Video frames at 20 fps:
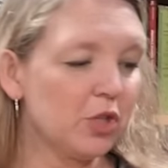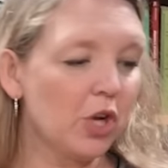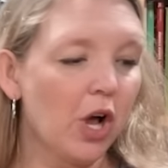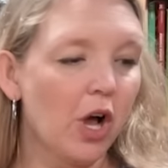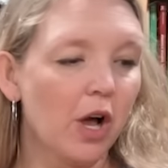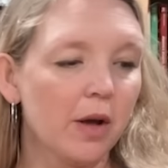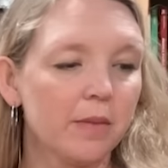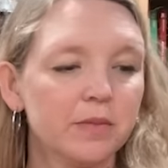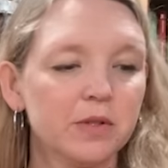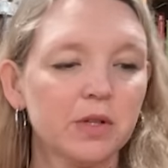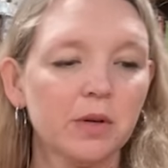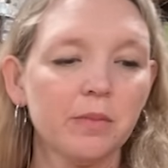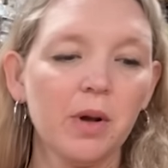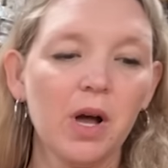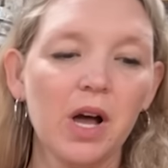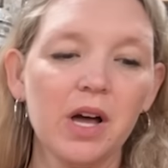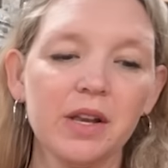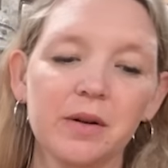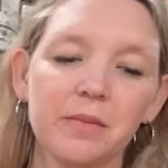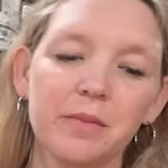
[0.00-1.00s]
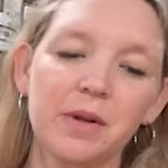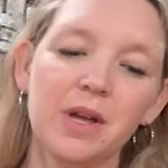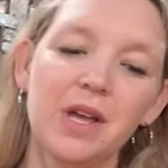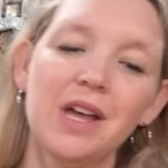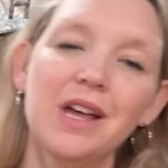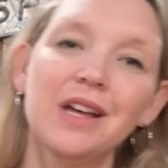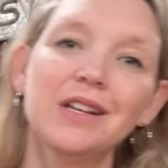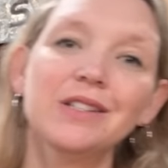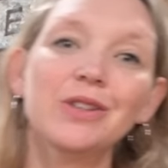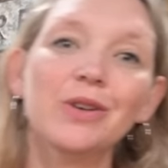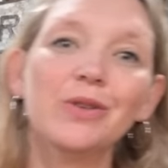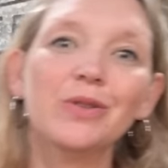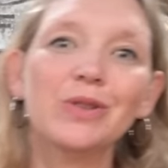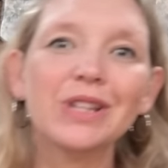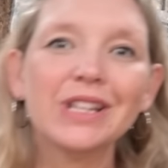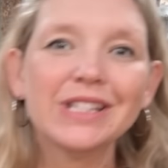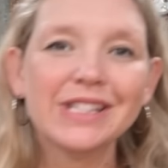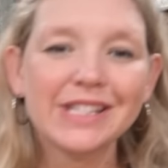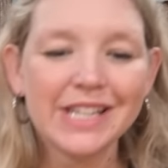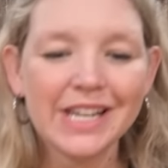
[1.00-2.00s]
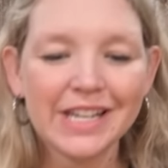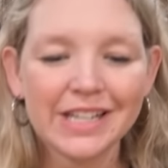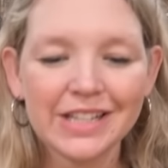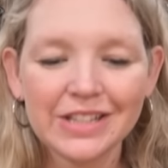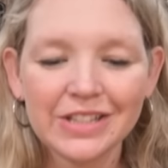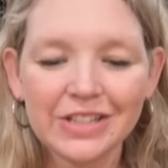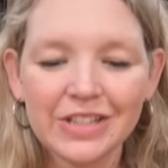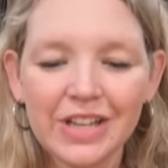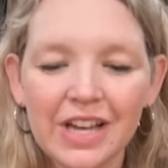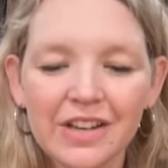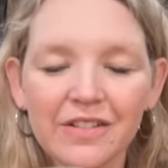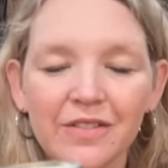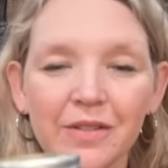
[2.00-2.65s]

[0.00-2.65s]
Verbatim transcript: top to bottom. So let's take a look at